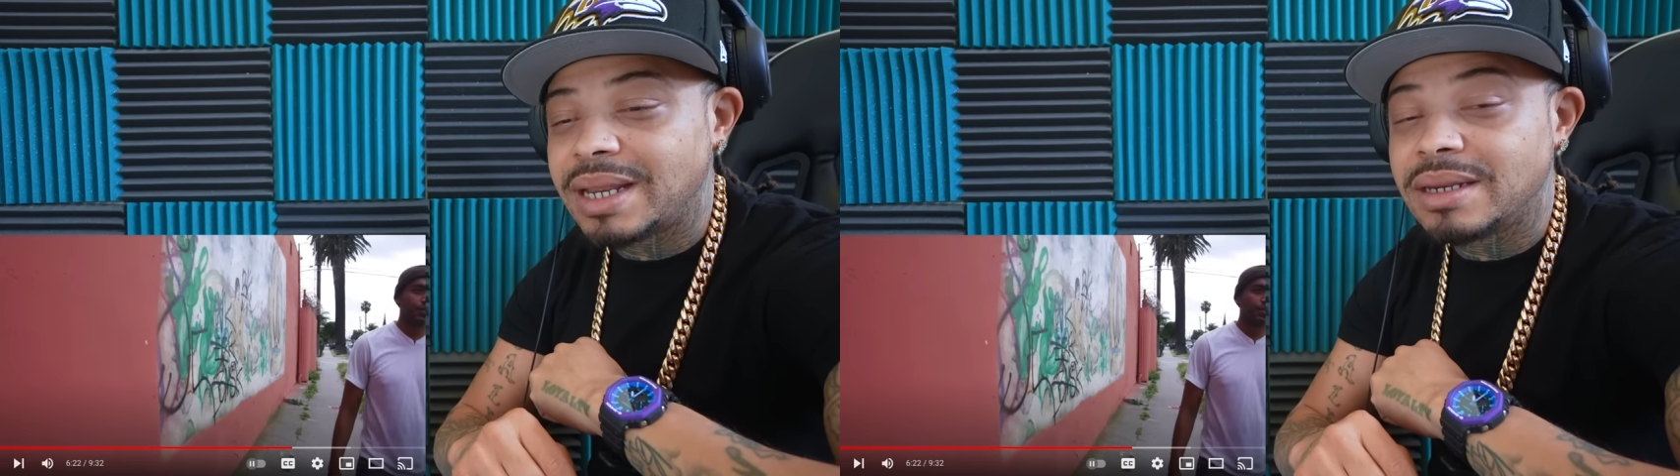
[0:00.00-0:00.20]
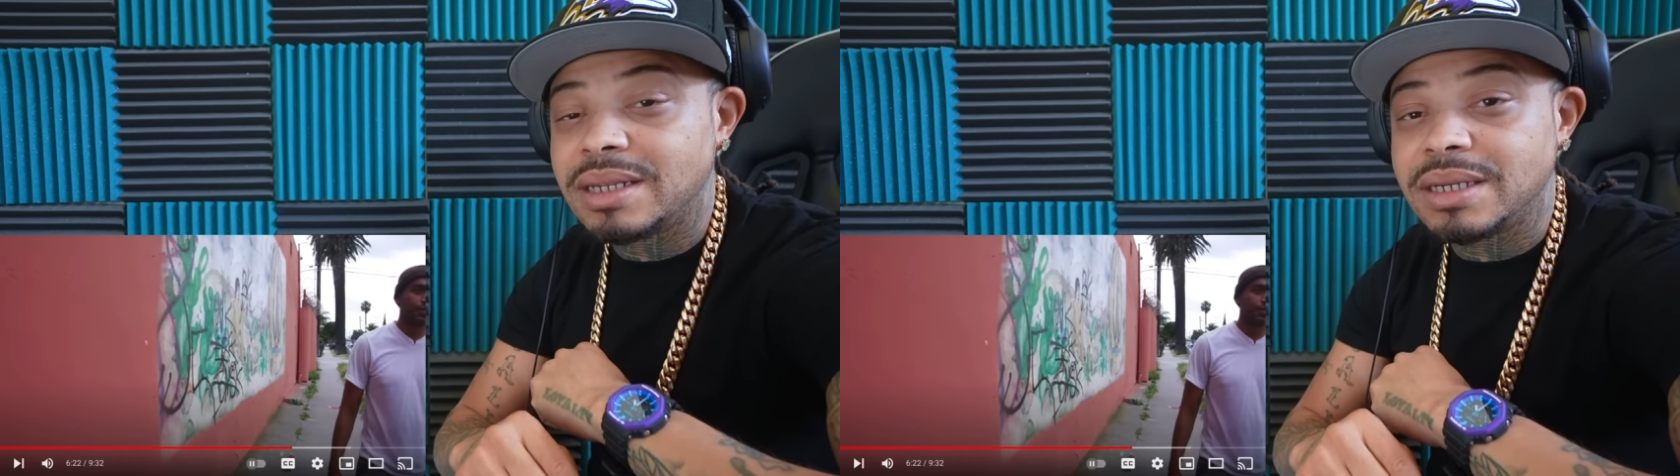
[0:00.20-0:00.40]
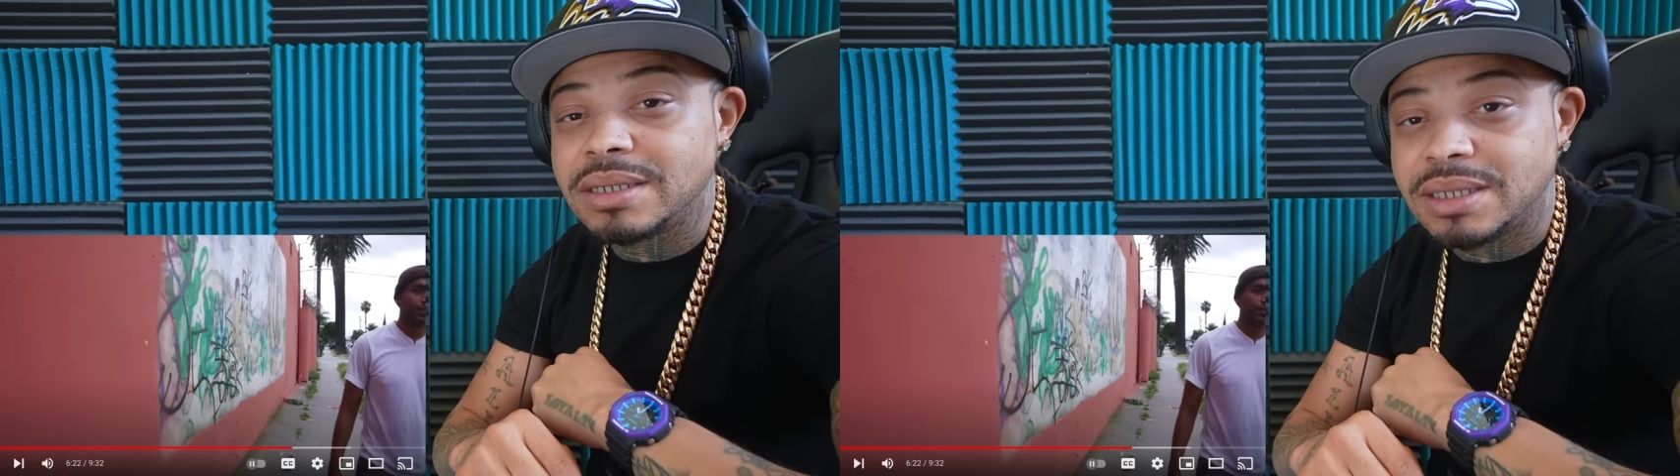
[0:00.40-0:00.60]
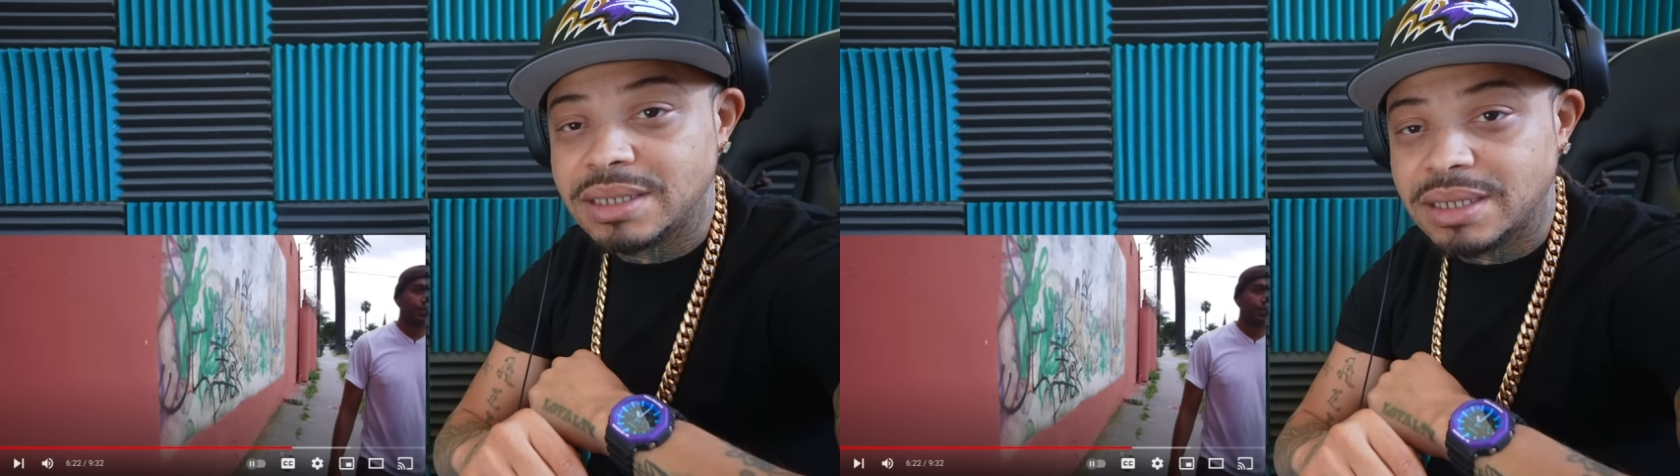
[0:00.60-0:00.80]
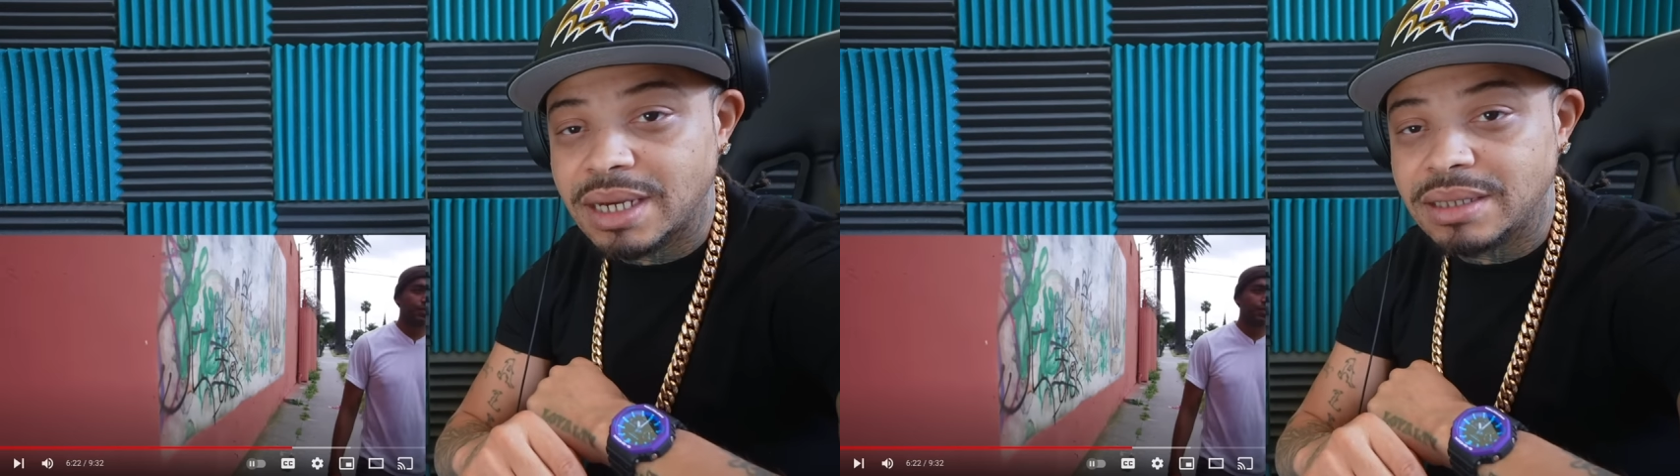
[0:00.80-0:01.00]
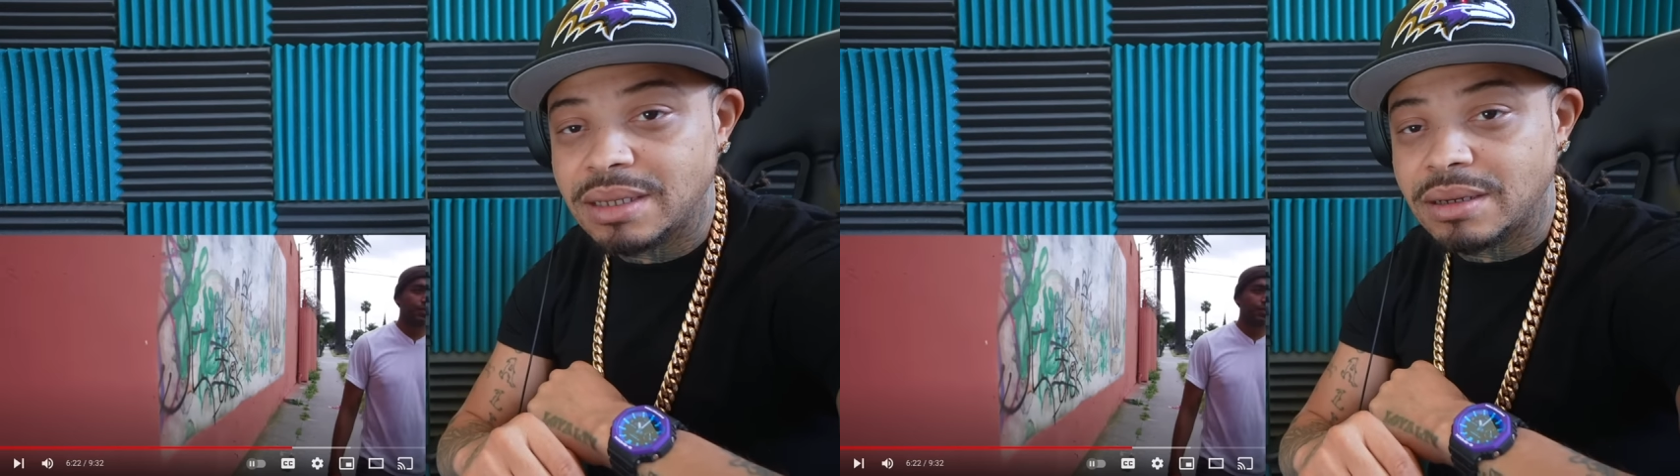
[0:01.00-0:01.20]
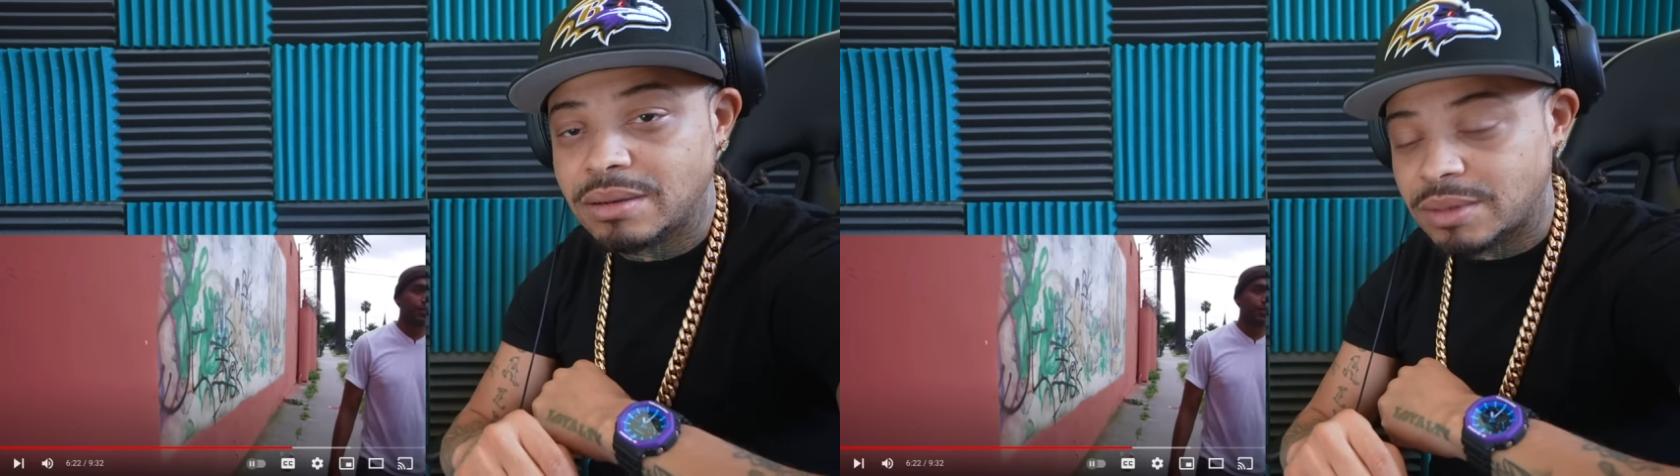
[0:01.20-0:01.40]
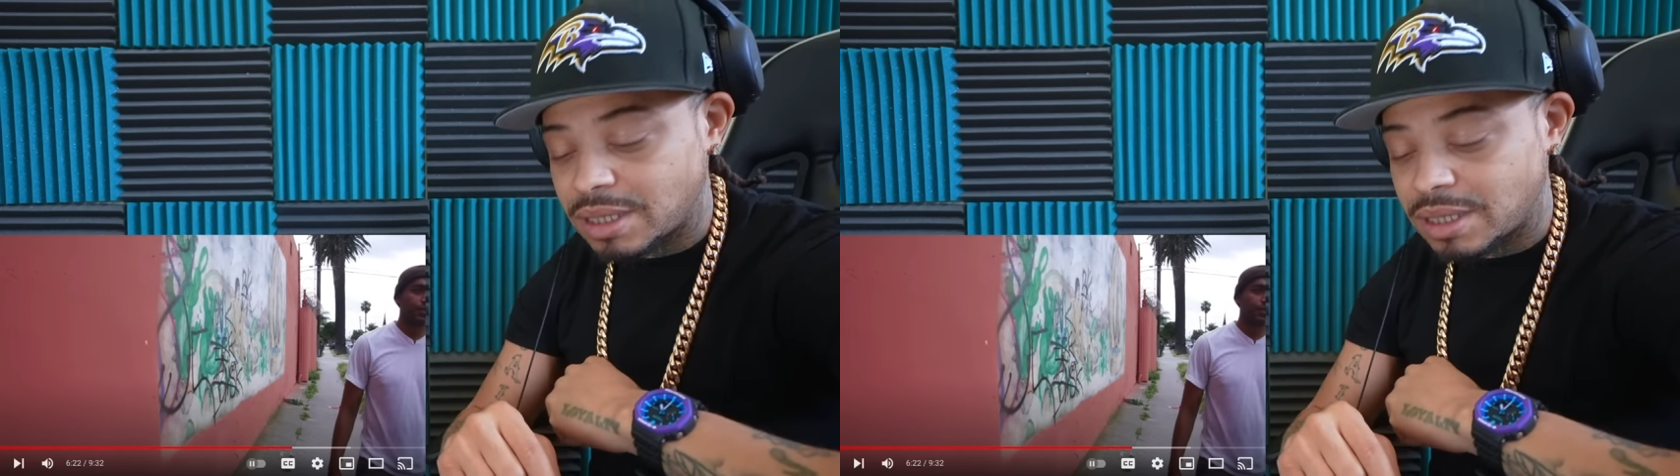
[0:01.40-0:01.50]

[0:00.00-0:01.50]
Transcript: that look just like them,